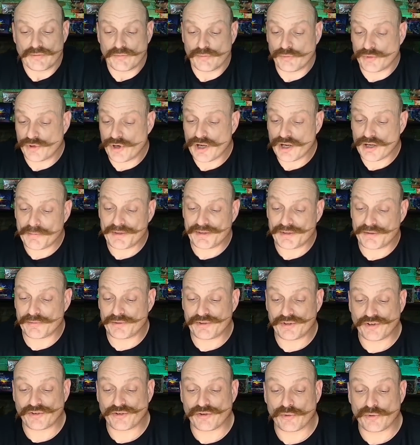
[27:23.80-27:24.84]
We're not going to be able to
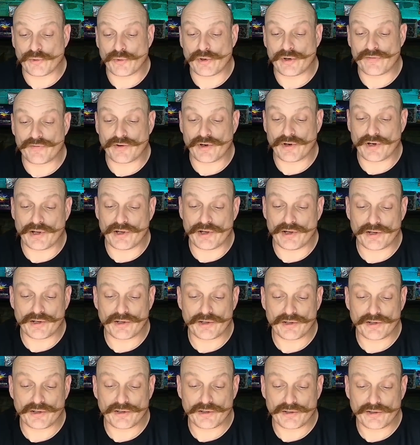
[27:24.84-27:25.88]
resist the horn for long.
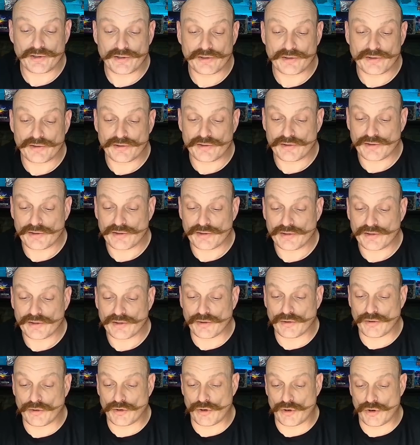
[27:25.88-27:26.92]

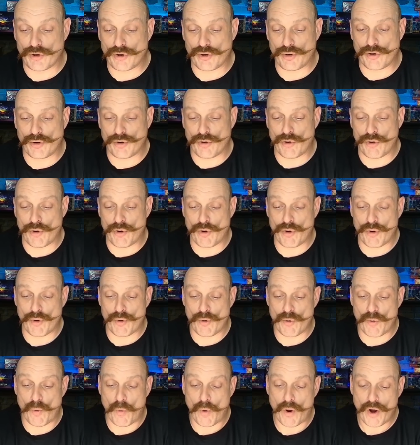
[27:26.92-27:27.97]

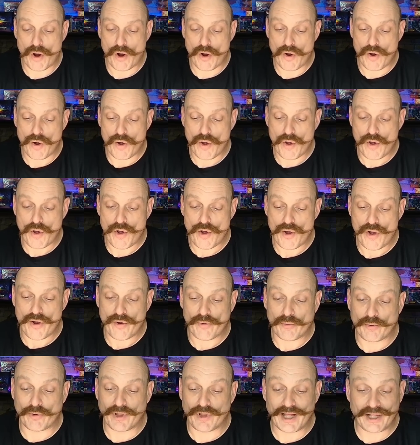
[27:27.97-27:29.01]
Oh! Foily
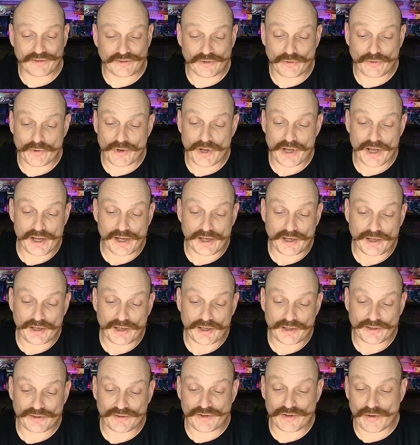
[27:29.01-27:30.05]
bats. Well, that's okay.
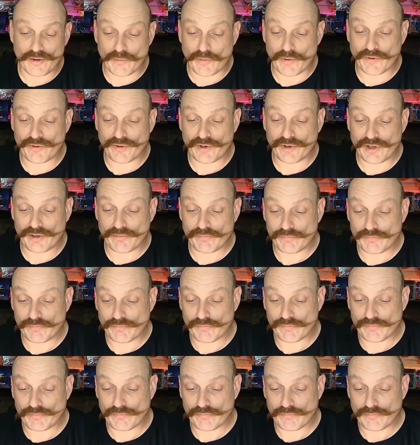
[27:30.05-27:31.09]
It's not worth any.
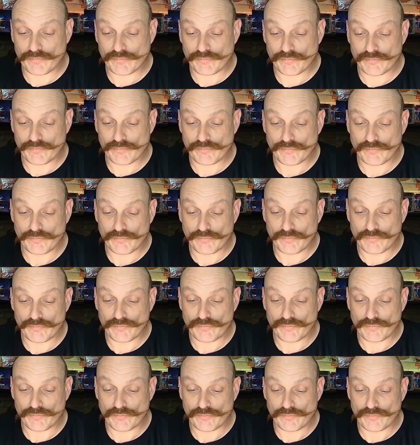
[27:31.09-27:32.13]
The
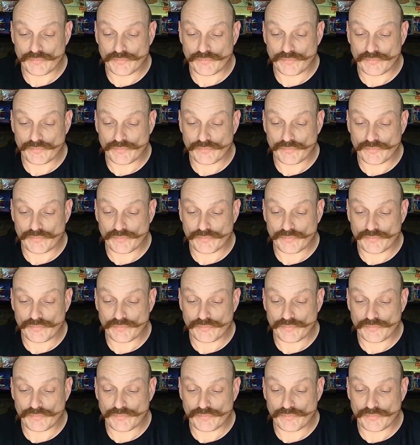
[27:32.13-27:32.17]
Watcher.